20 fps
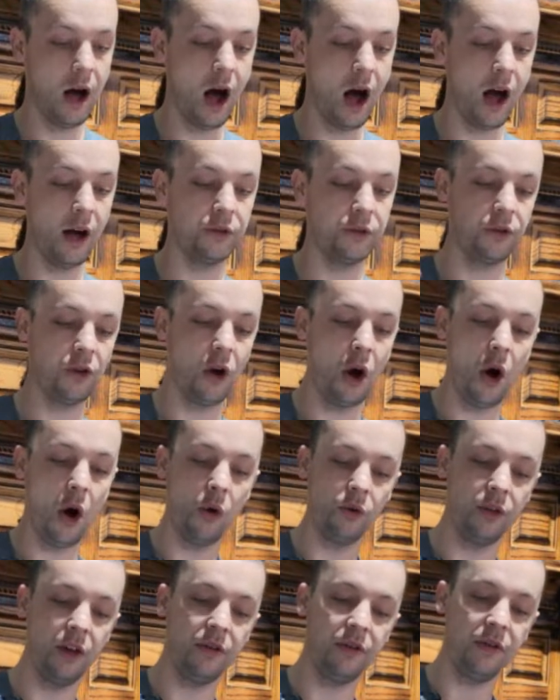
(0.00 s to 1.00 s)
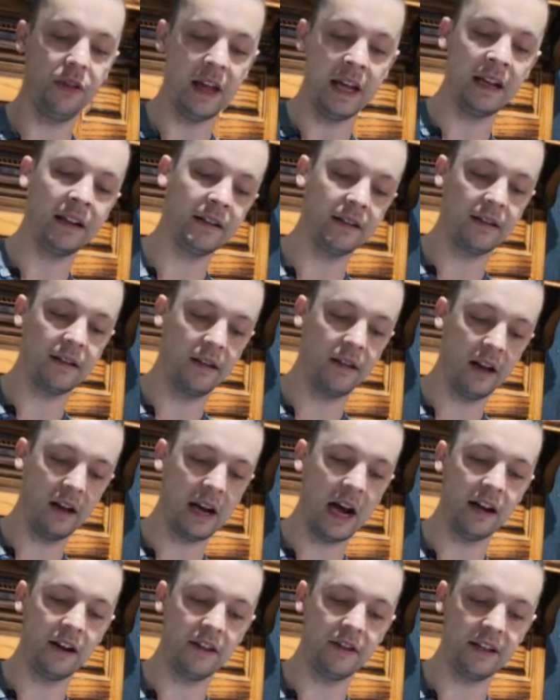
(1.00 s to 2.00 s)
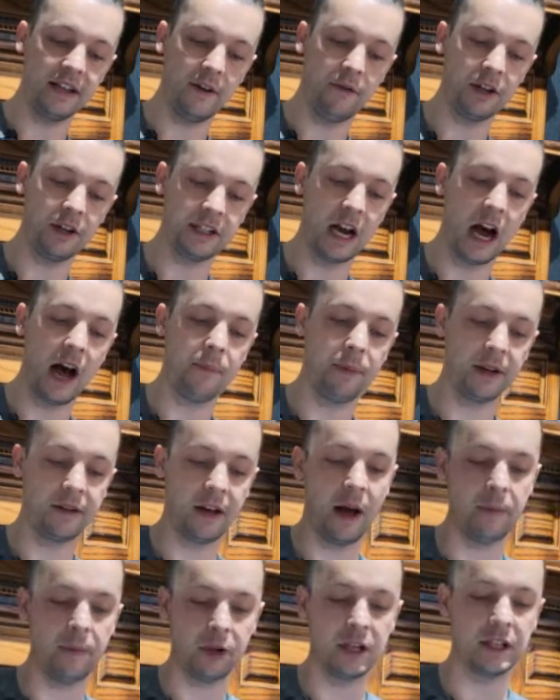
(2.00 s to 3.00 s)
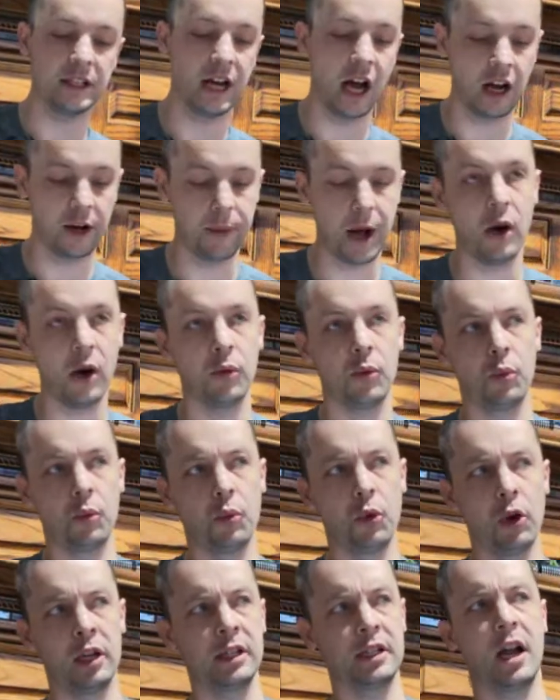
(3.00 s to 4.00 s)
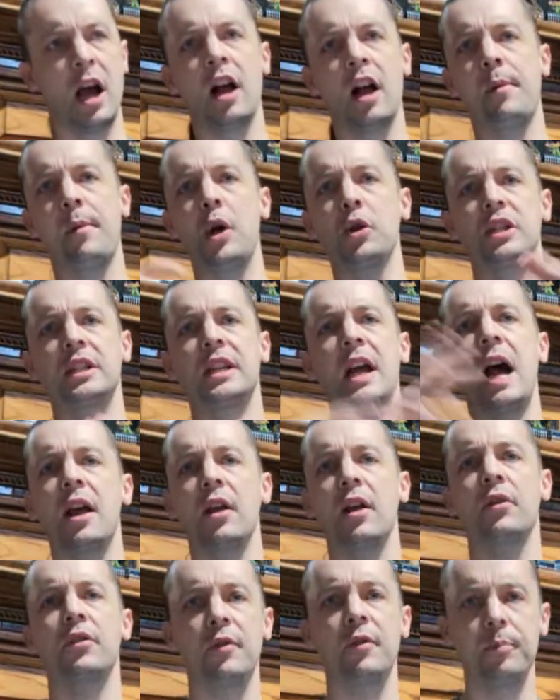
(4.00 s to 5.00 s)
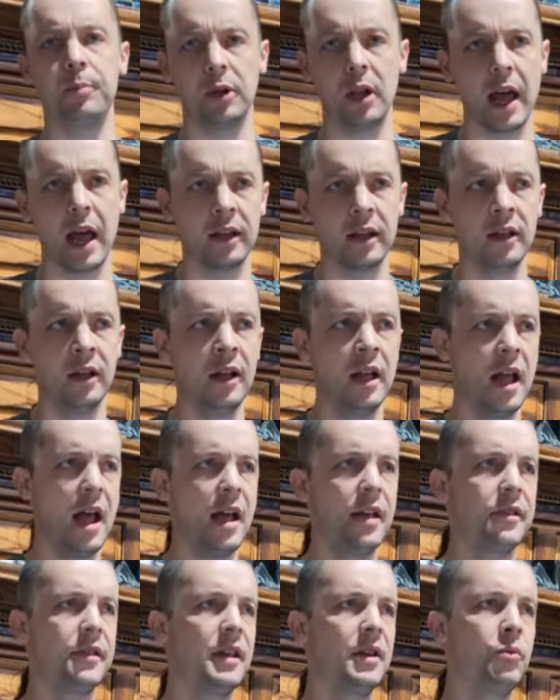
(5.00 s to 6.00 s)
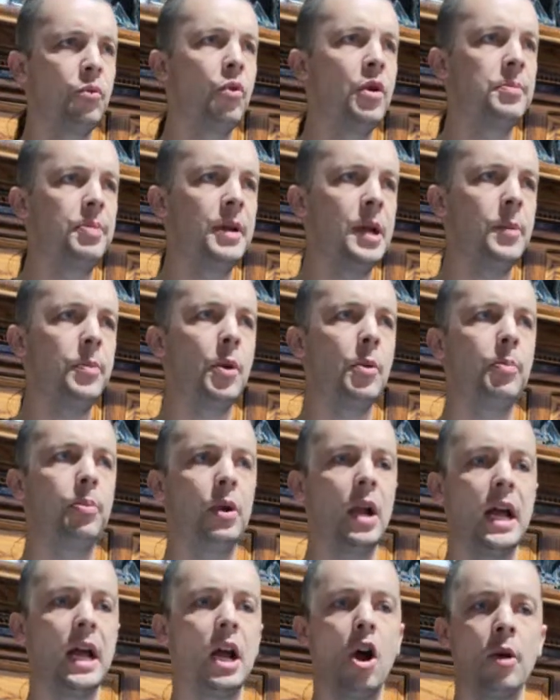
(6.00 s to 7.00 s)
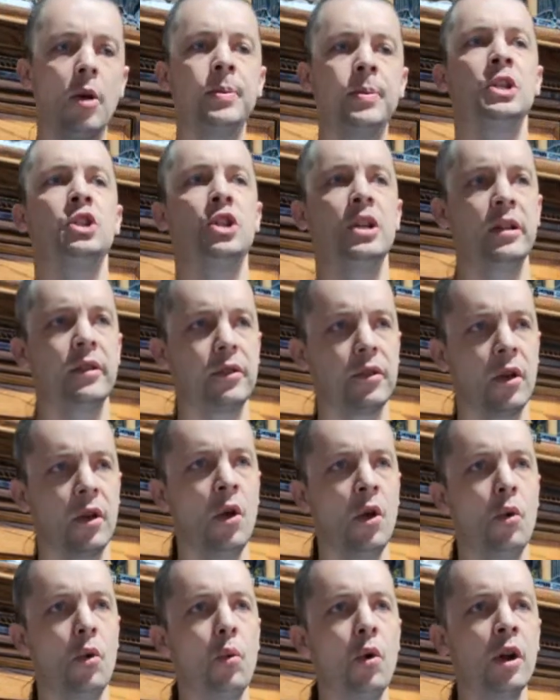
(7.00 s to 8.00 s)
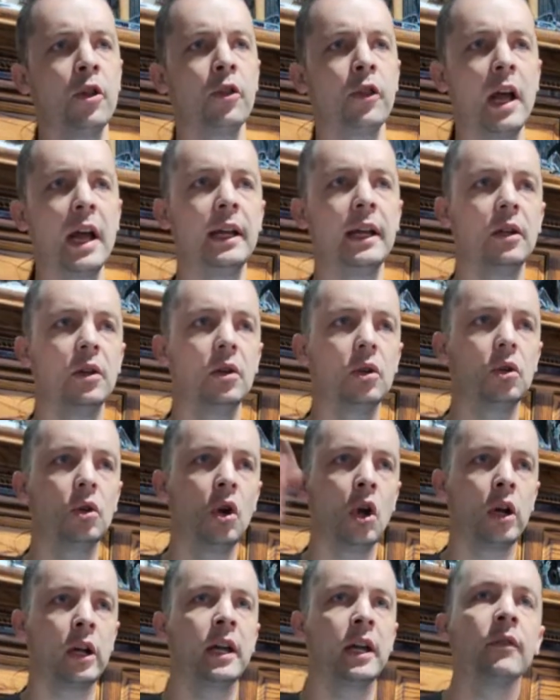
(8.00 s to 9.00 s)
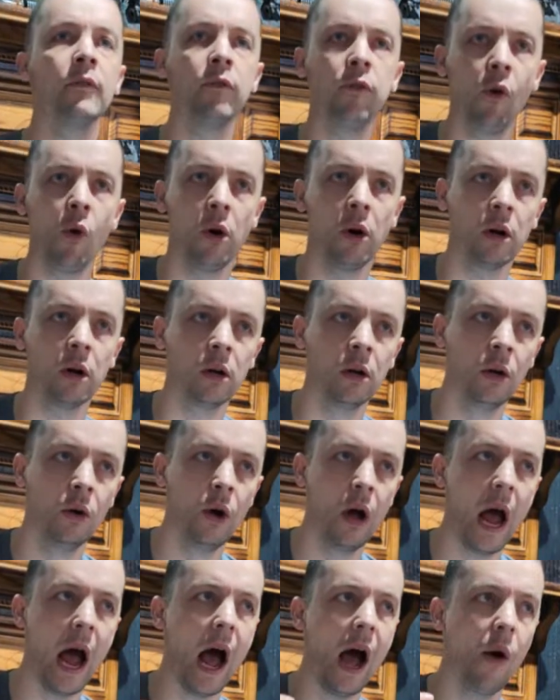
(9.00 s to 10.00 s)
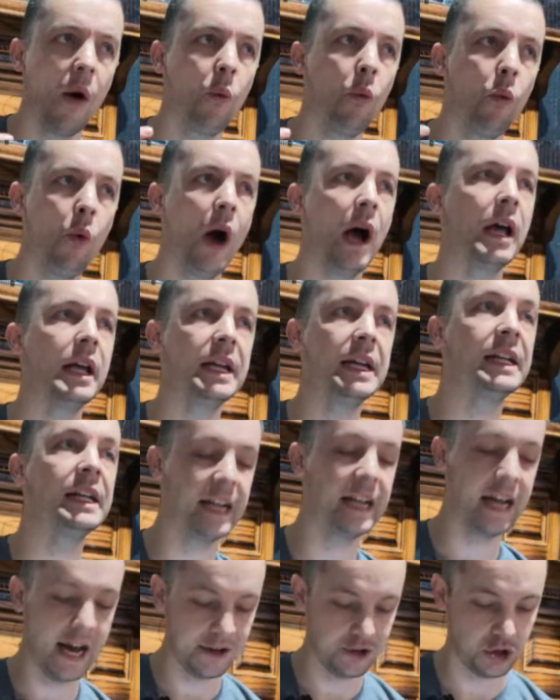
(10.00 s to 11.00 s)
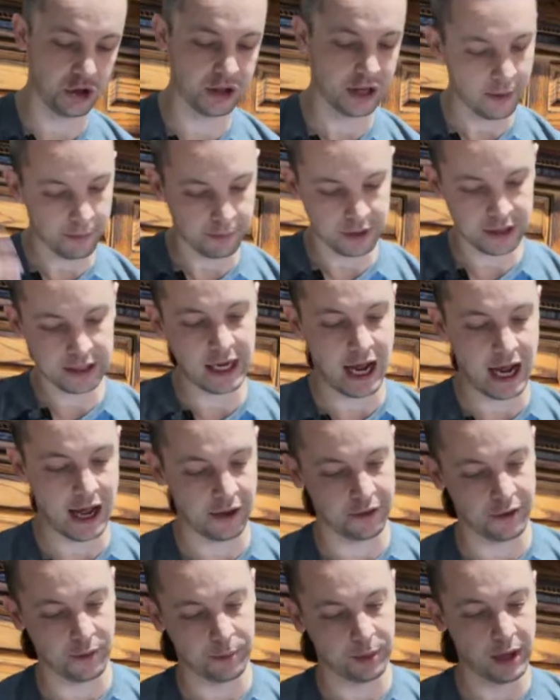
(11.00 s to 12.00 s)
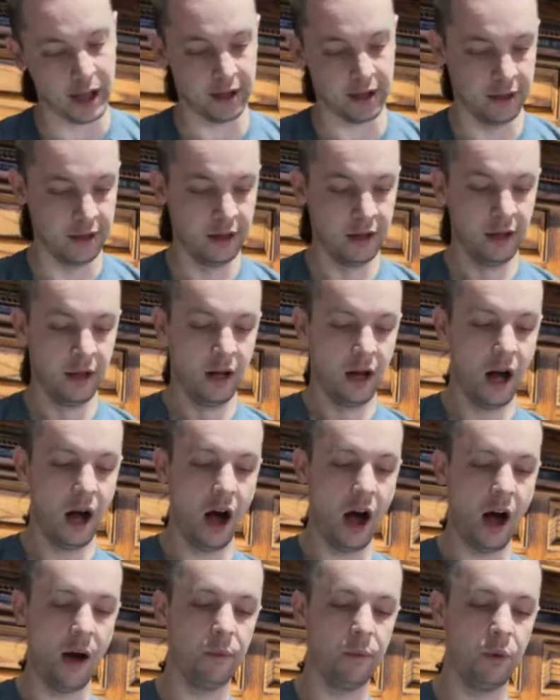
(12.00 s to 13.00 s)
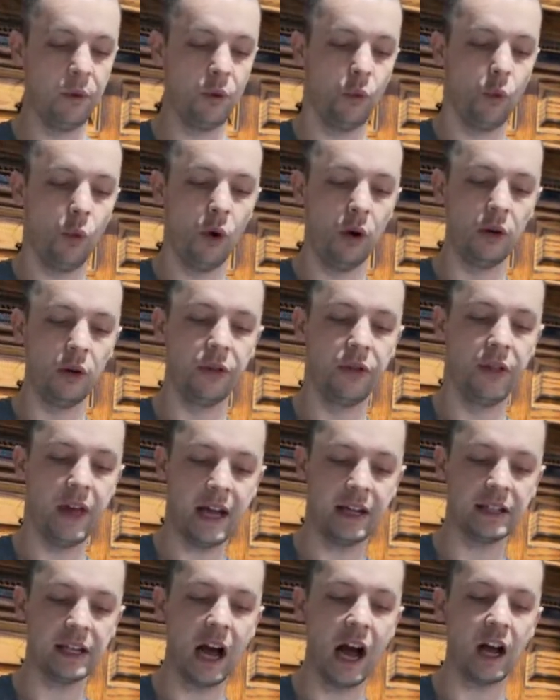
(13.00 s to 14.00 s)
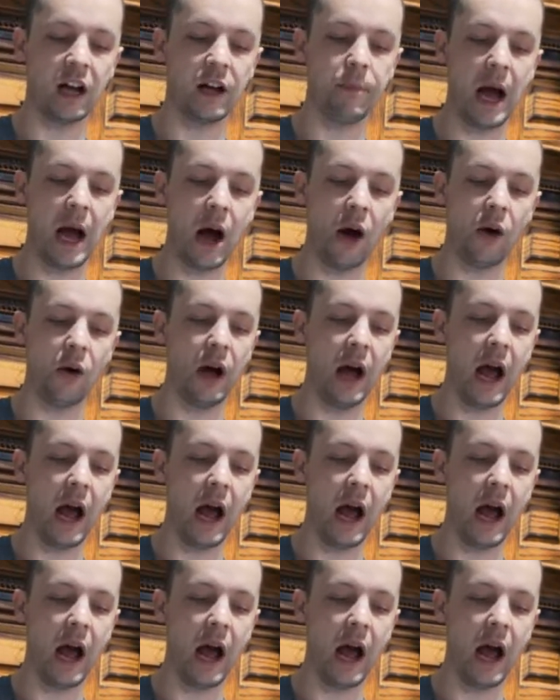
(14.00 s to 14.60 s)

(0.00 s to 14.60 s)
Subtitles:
So the different topics I'm going to talk about, we're going to talk about styles of play. As in, when people play RPGs, what are they looking for? What engages them? Styles of play. We'll then talk about